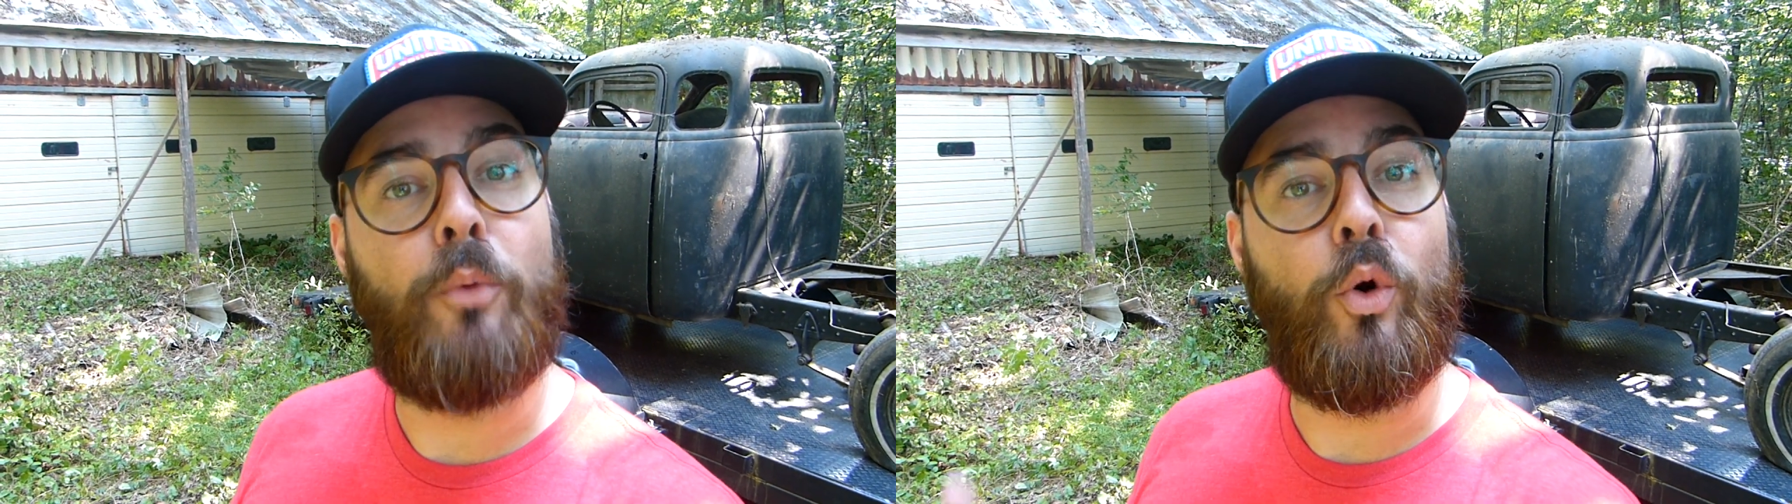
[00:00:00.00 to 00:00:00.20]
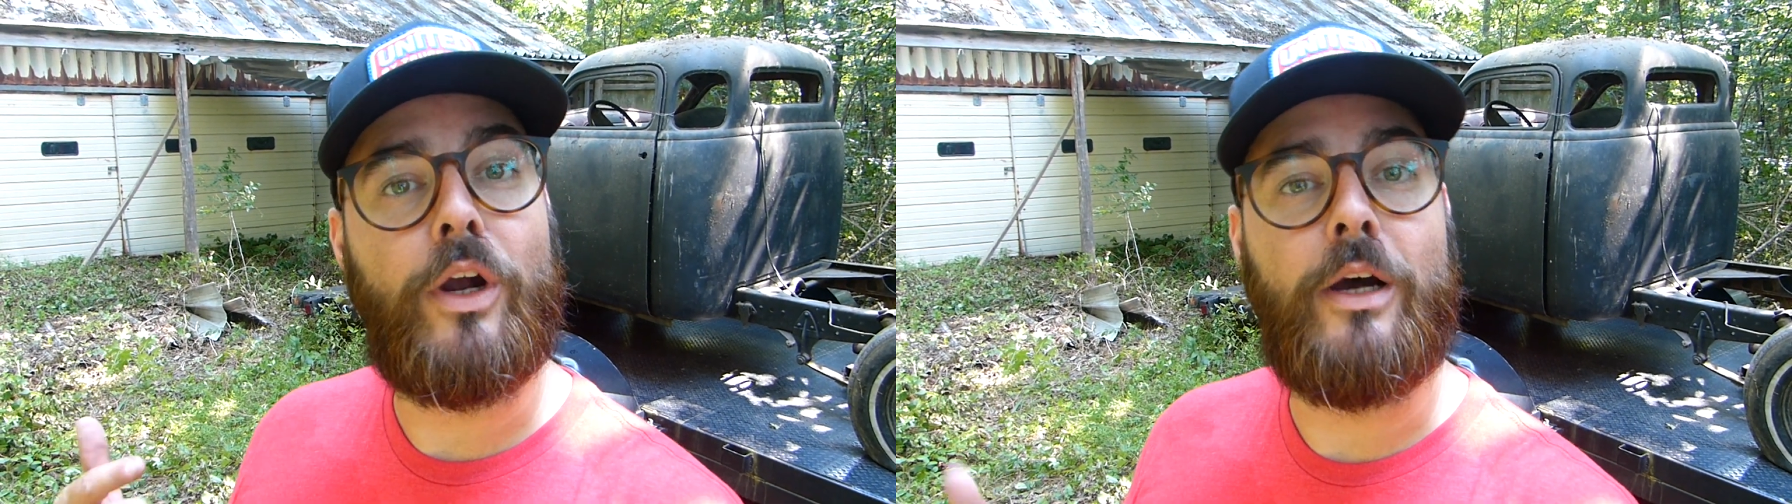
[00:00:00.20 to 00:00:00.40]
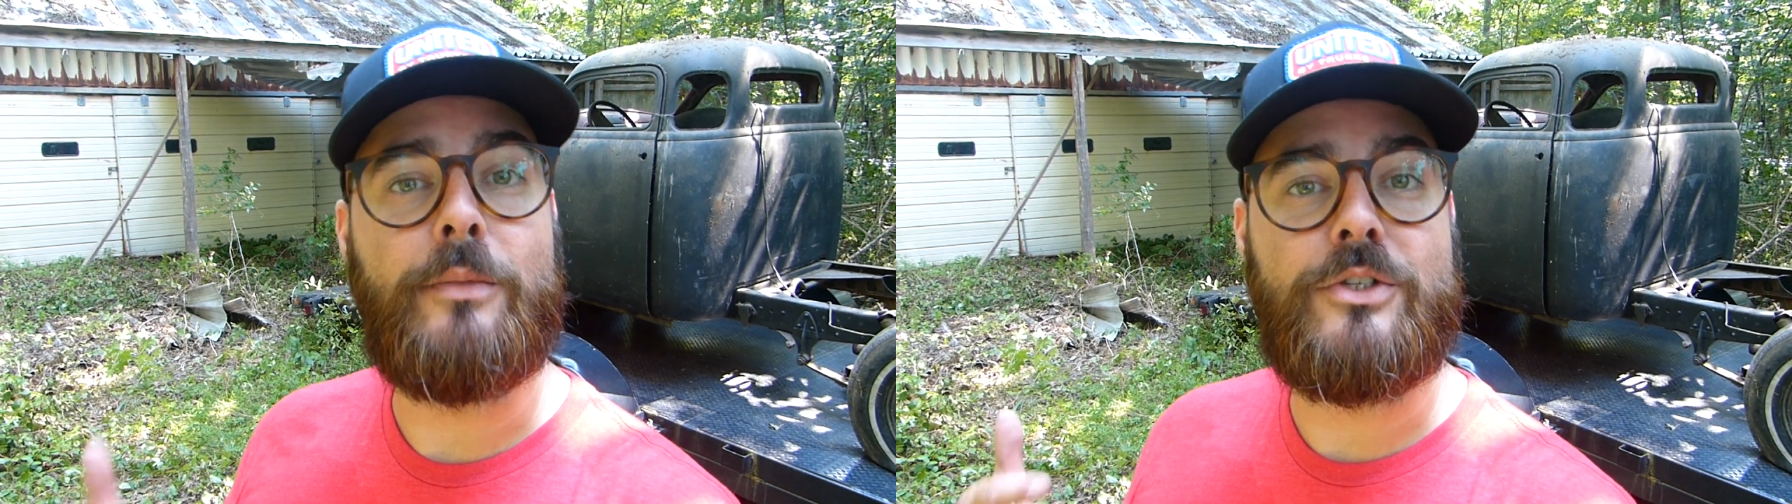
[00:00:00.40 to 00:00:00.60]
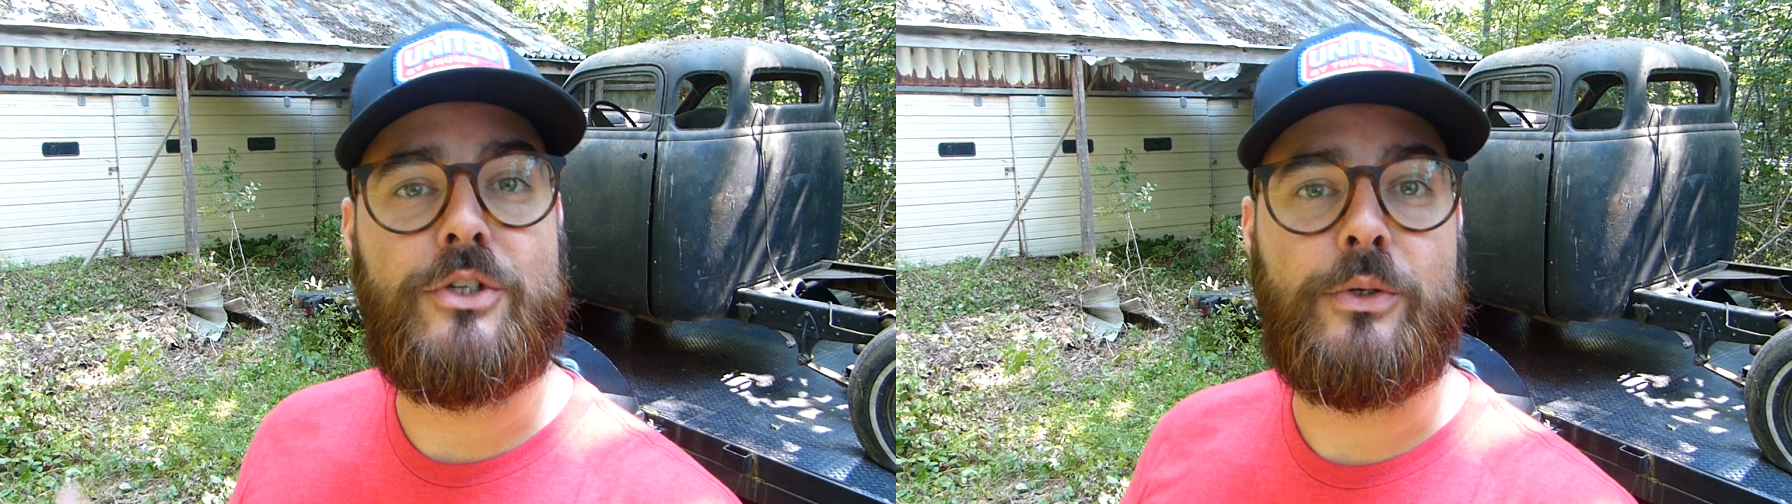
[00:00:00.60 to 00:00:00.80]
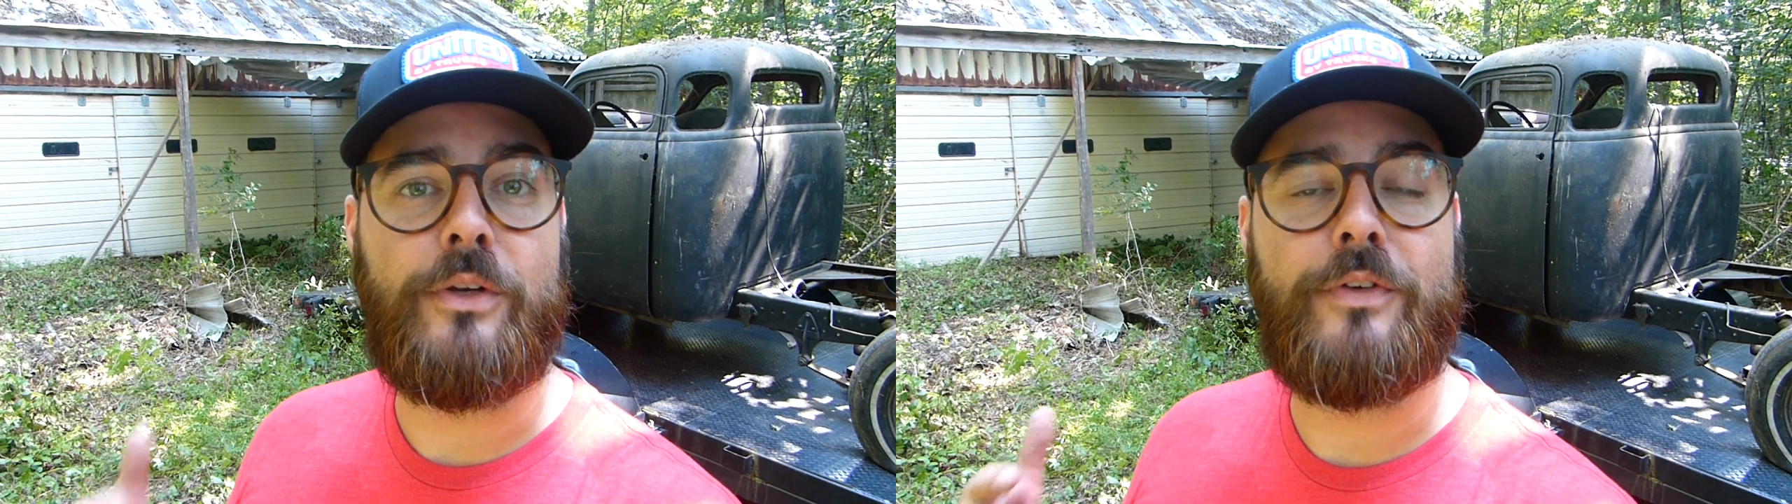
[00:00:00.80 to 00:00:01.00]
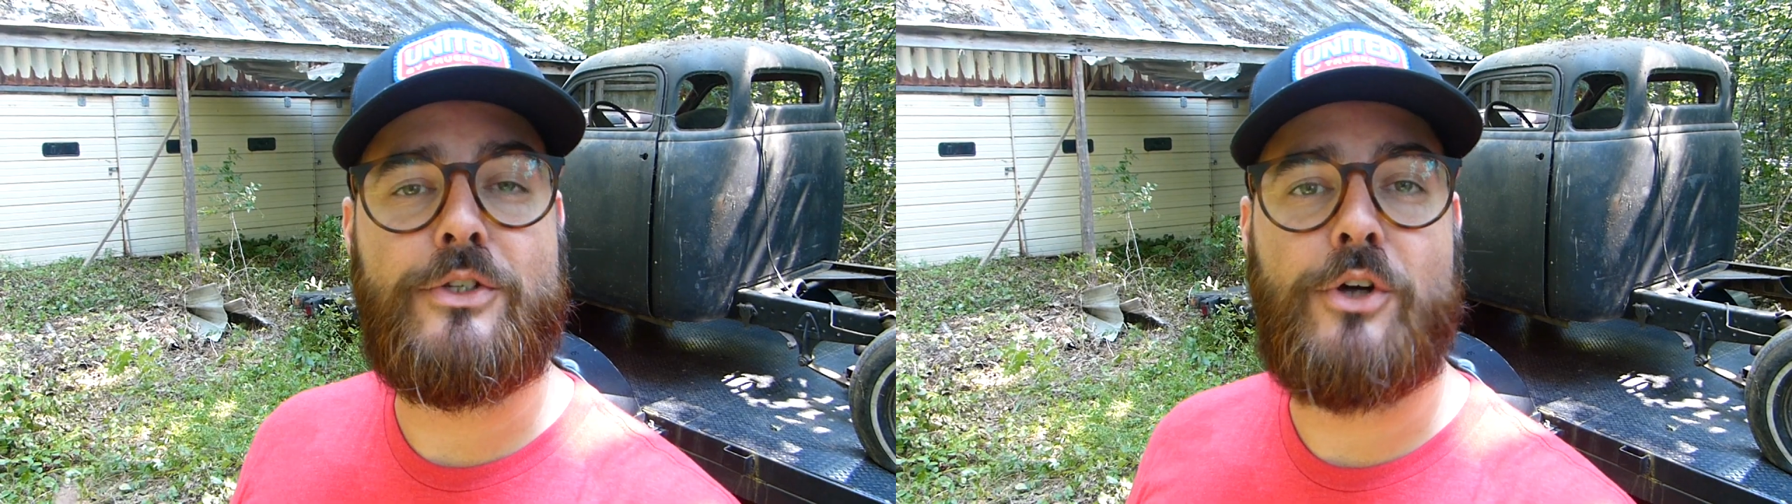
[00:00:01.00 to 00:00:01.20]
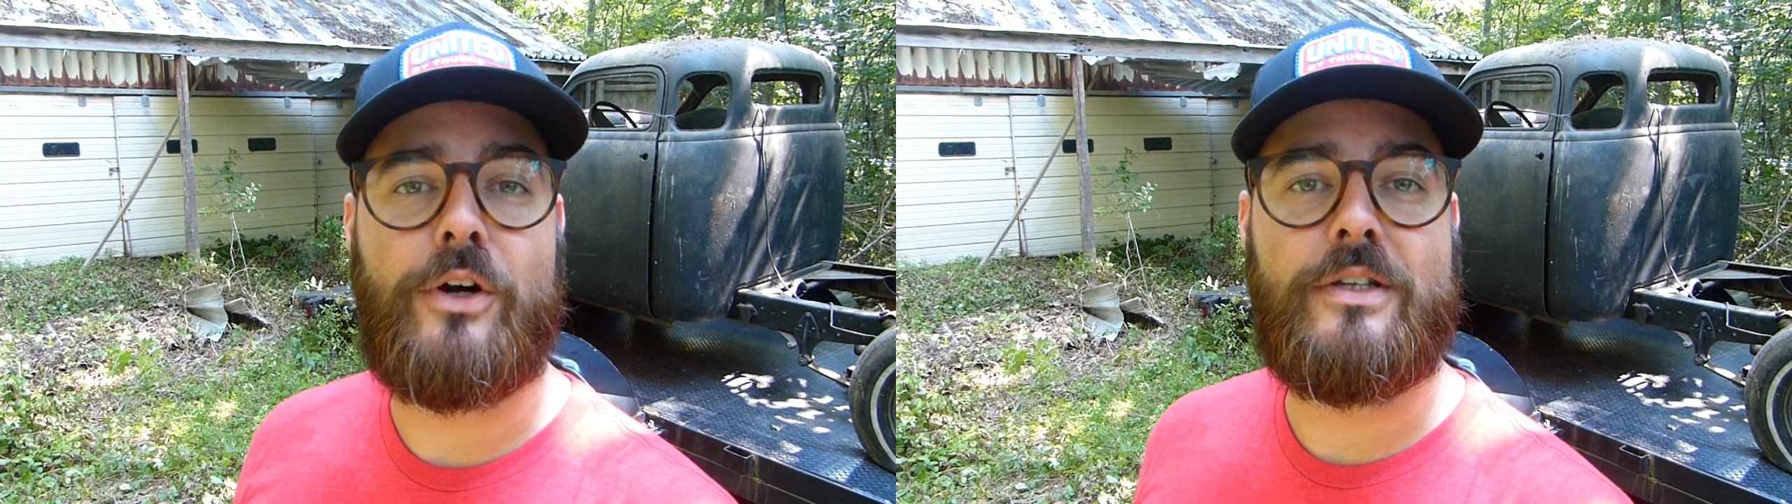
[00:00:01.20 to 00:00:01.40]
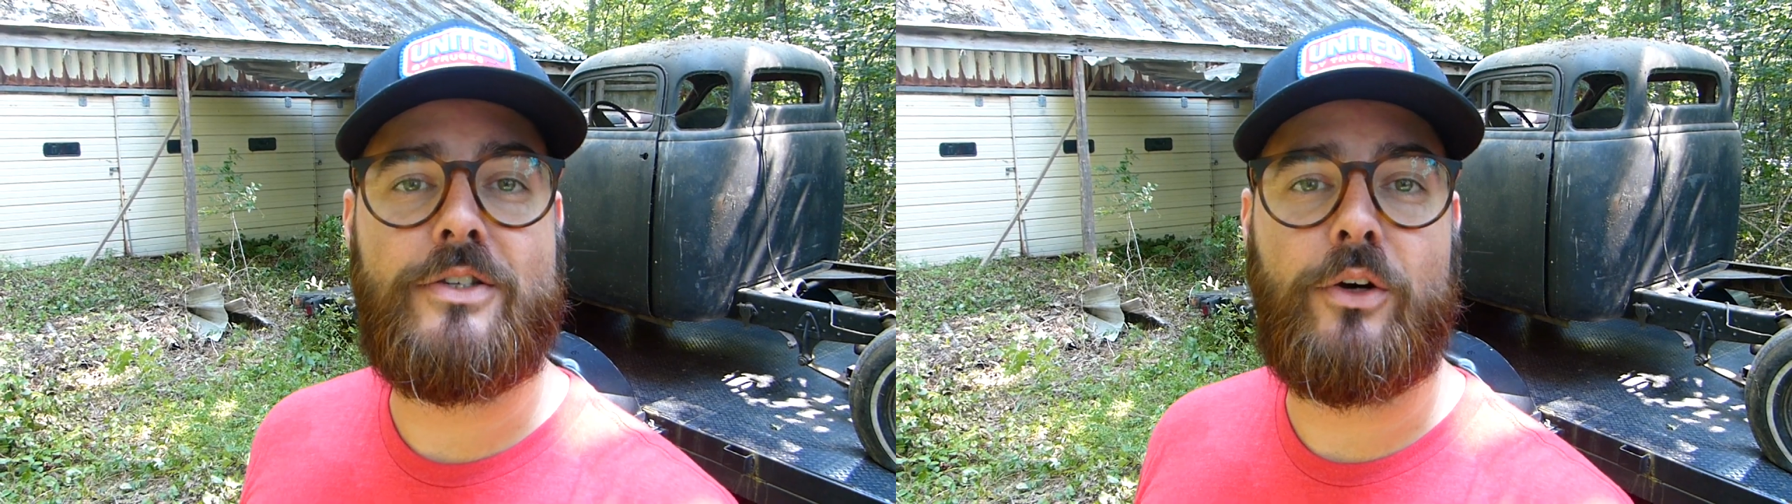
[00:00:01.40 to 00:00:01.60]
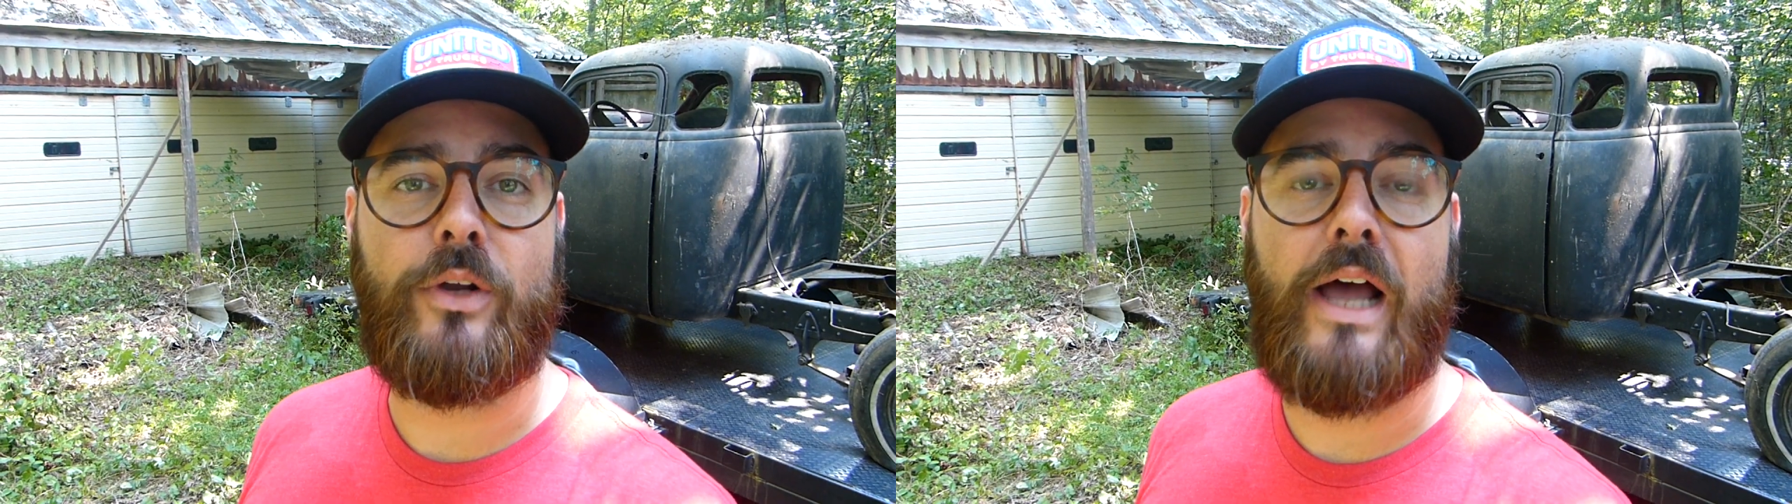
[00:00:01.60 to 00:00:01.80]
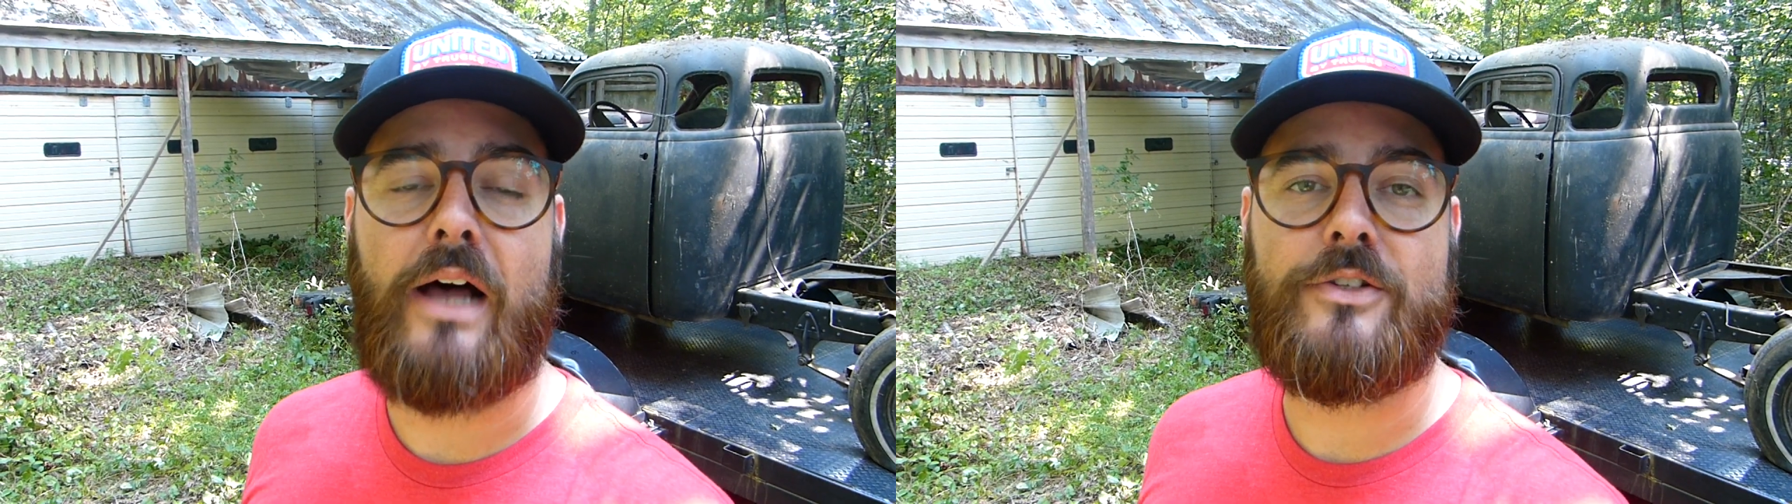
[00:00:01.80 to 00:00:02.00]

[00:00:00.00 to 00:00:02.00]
more coming soon if it's already sold out.